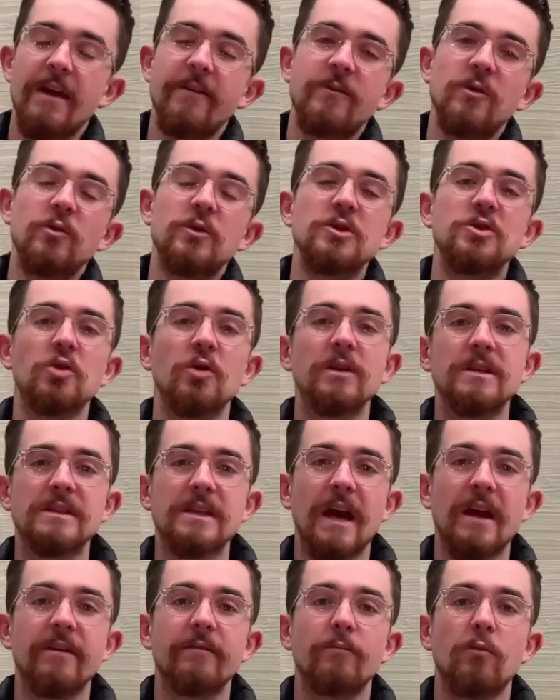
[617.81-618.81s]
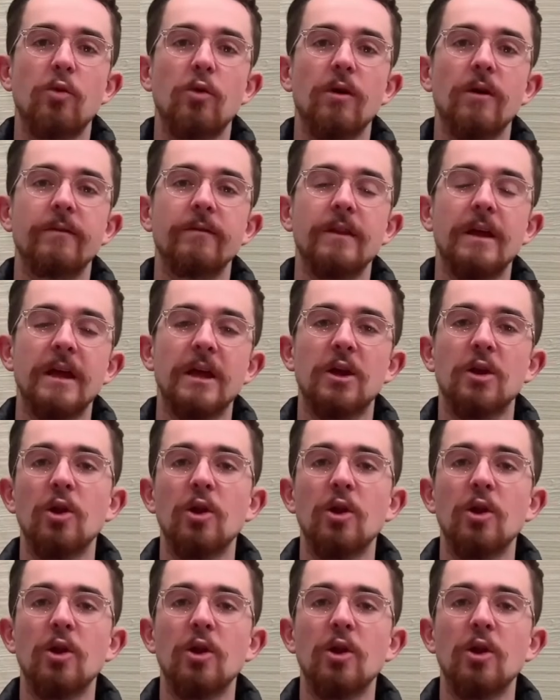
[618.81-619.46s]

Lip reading: If you enjoy this kind of more of like